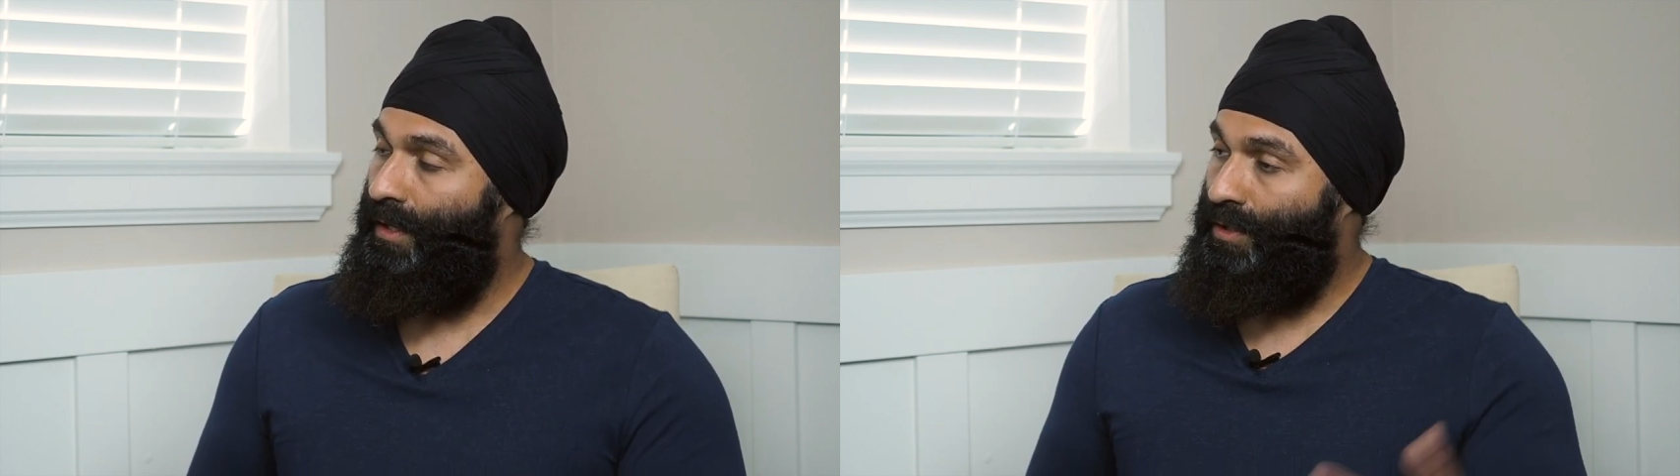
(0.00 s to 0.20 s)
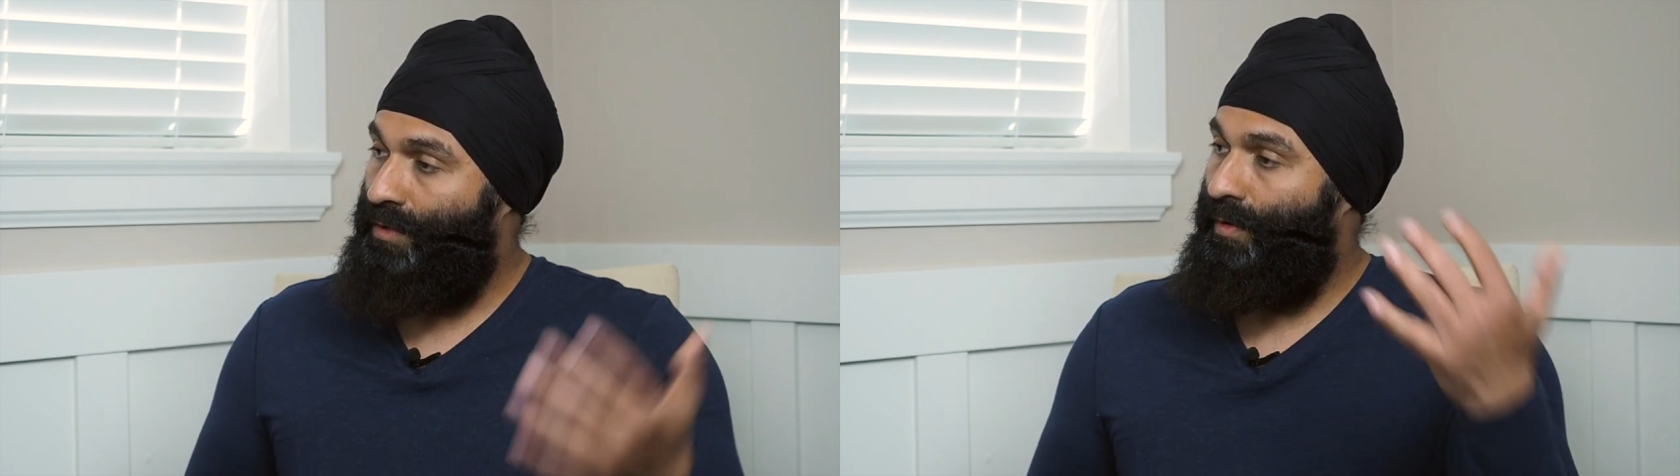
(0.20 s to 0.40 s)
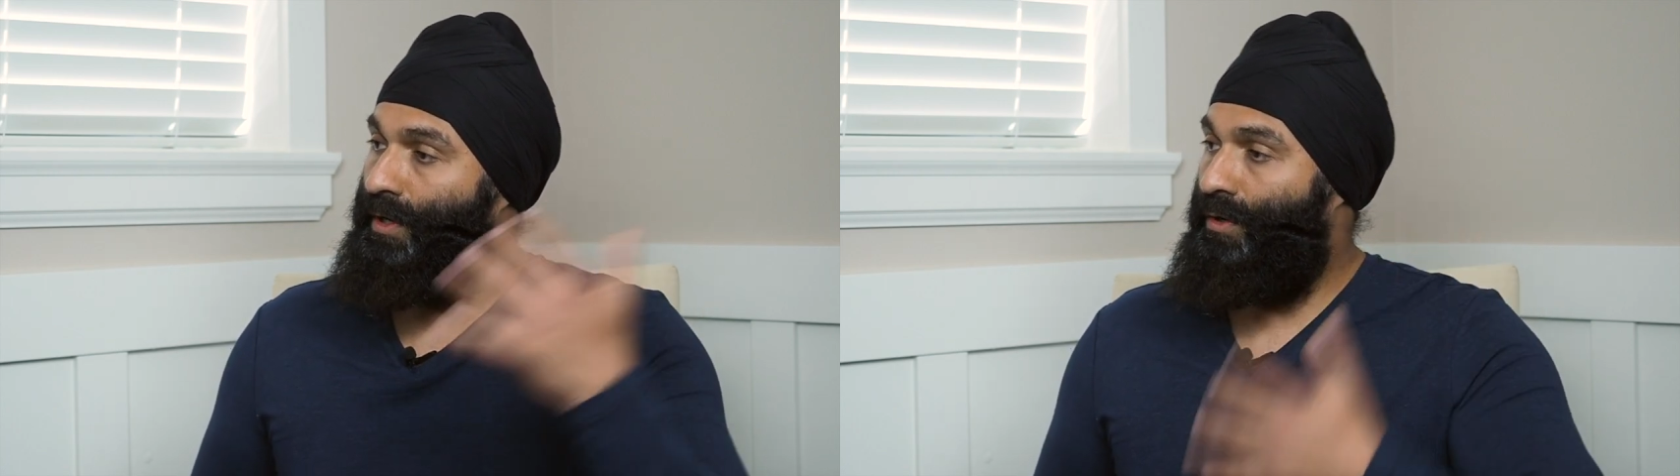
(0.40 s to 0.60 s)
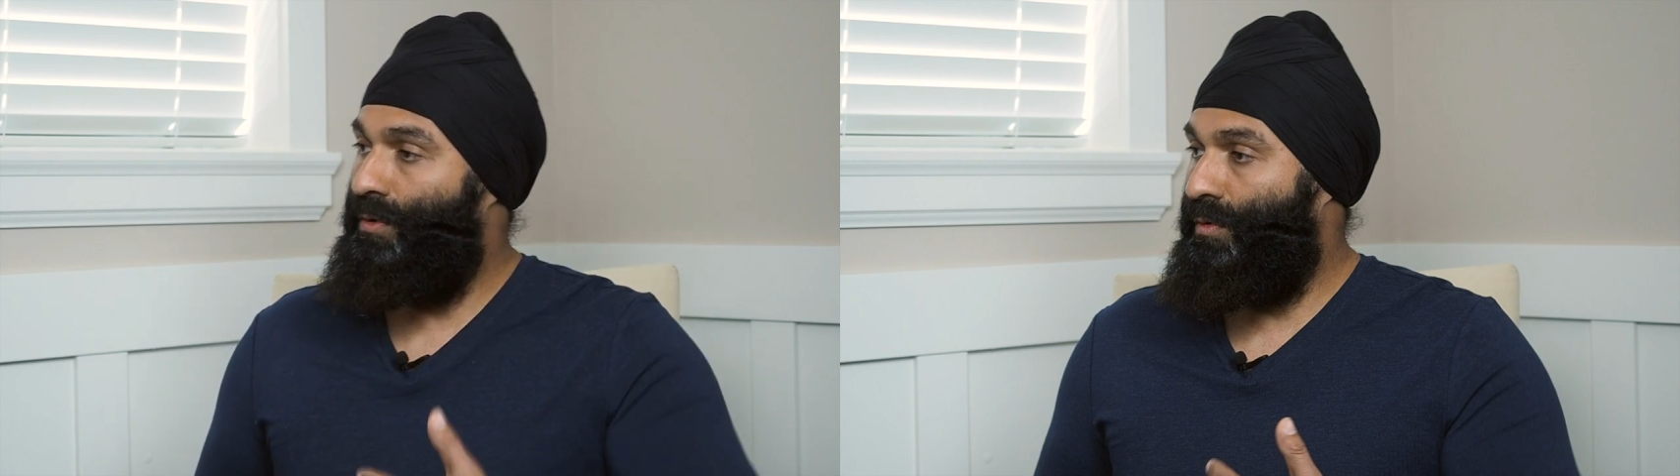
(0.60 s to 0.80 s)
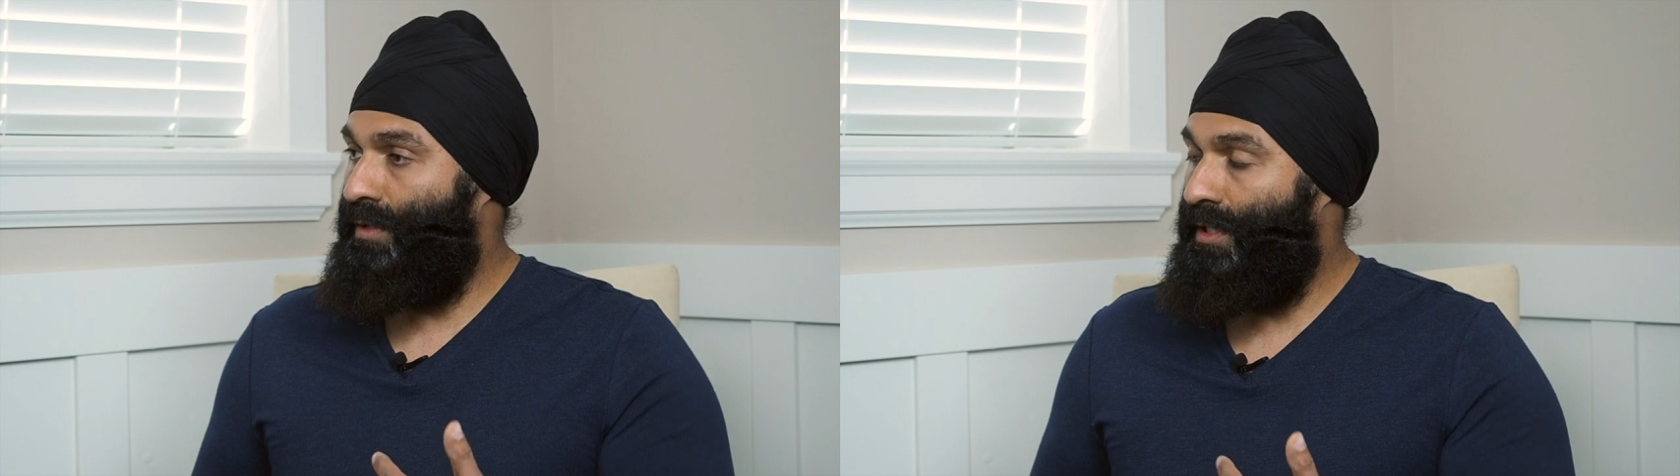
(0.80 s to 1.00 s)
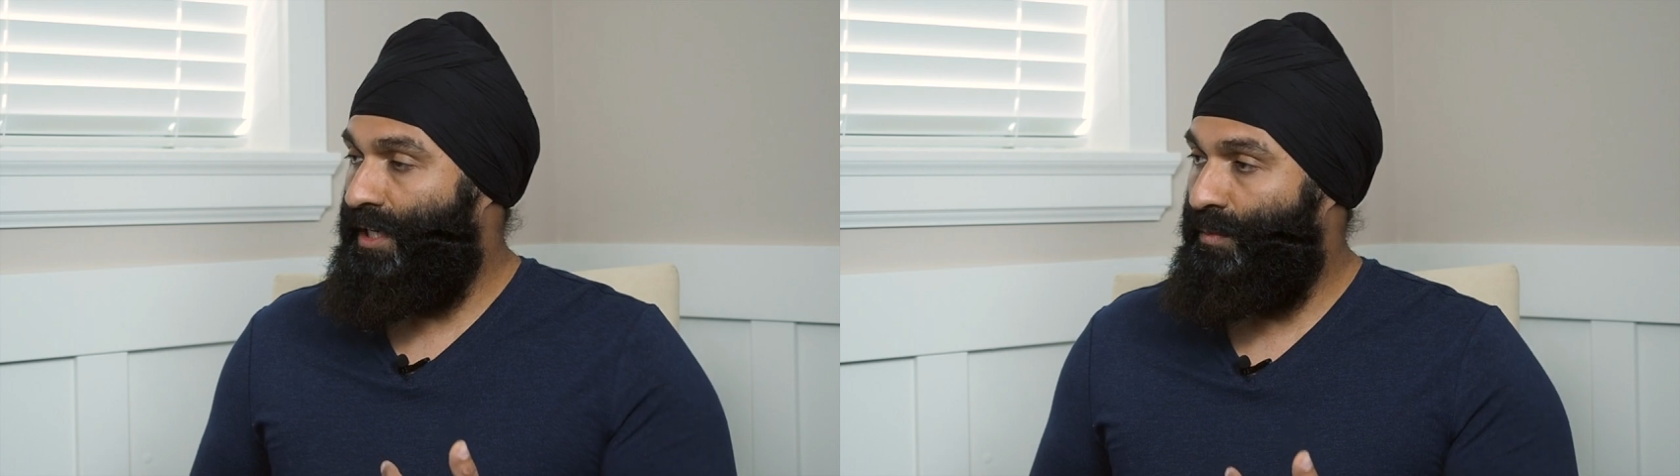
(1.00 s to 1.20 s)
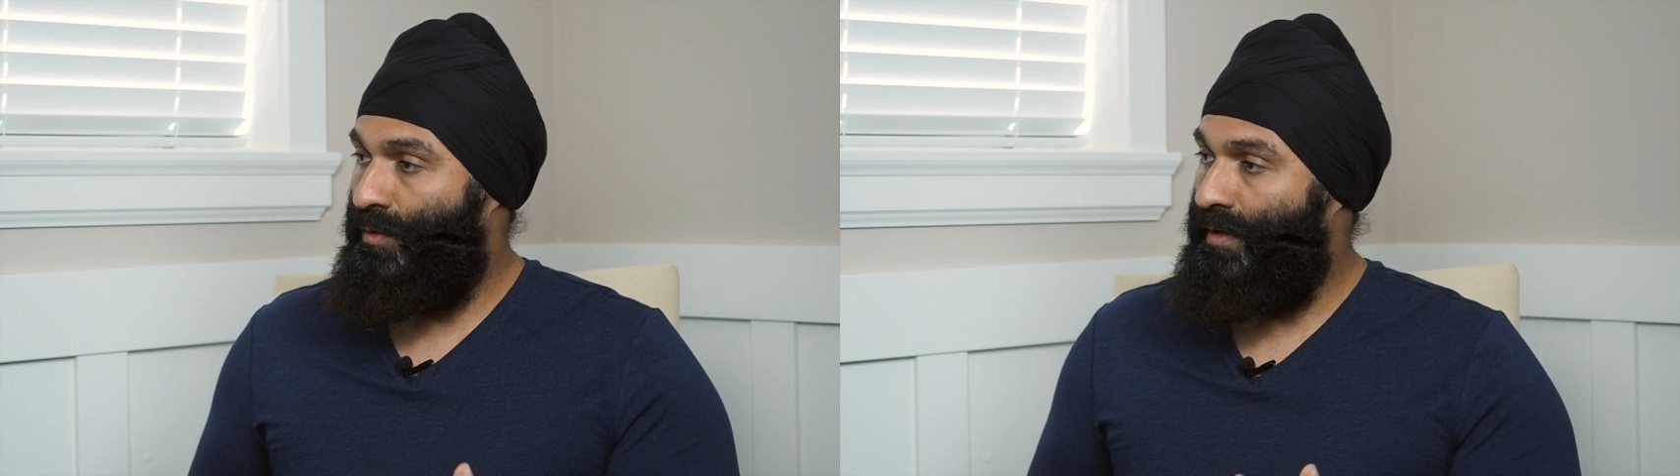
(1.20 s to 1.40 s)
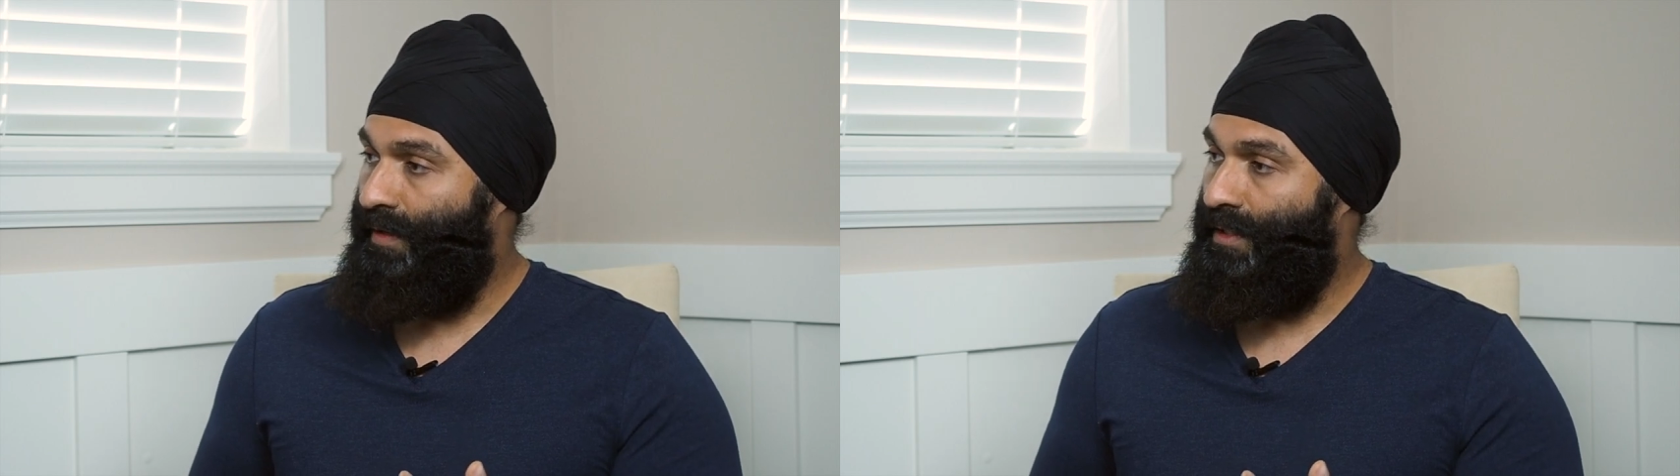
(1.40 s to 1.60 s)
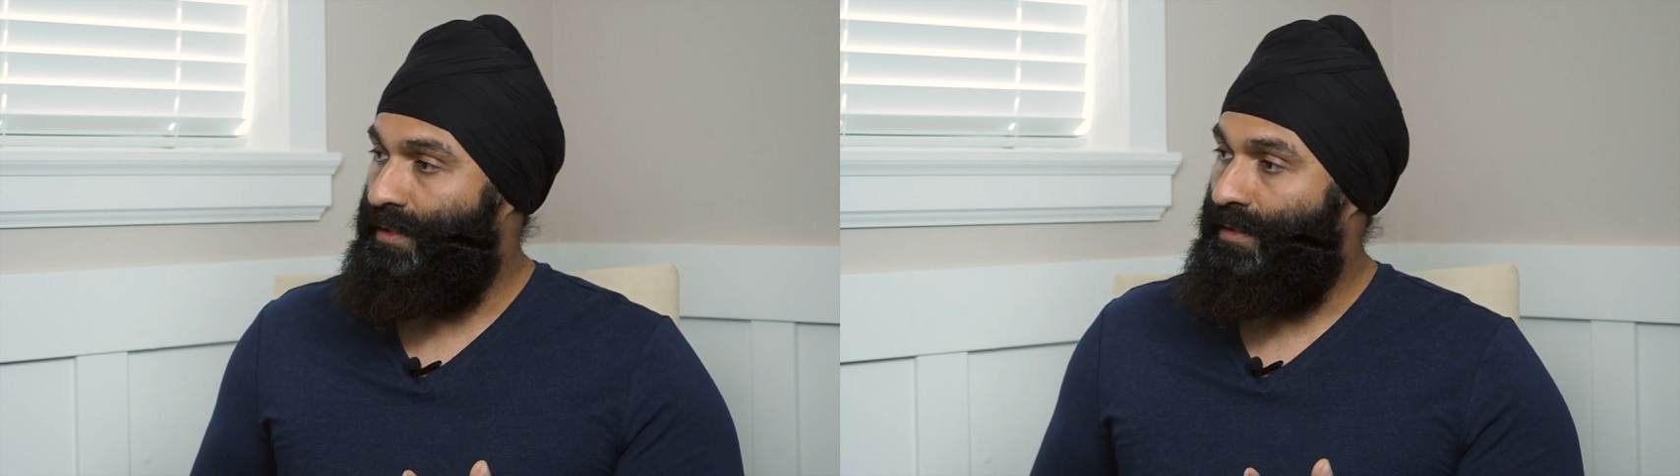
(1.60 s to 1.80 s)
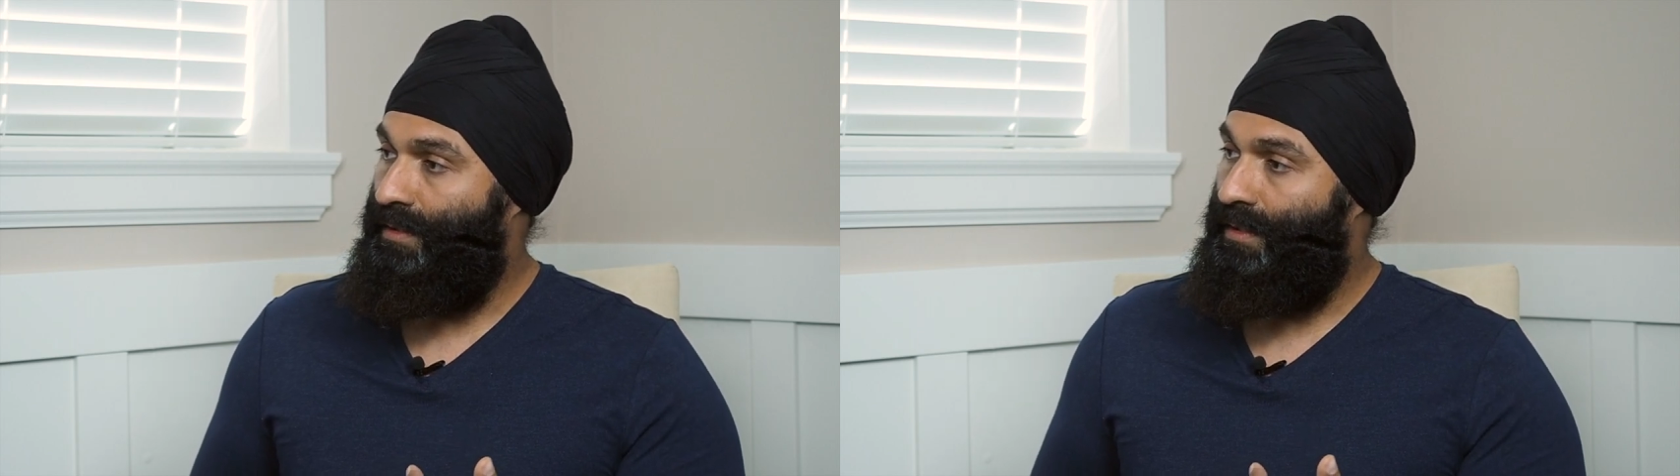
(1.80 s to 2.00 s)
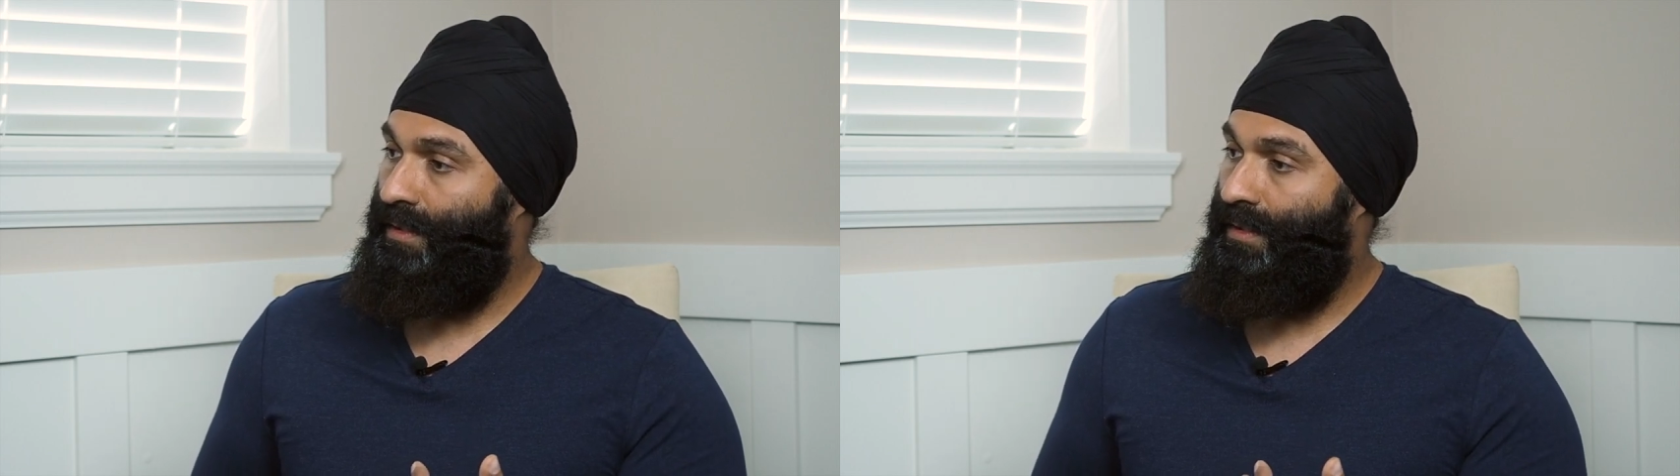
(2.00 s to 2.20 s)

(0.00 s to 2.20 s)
So when you know the demotivations,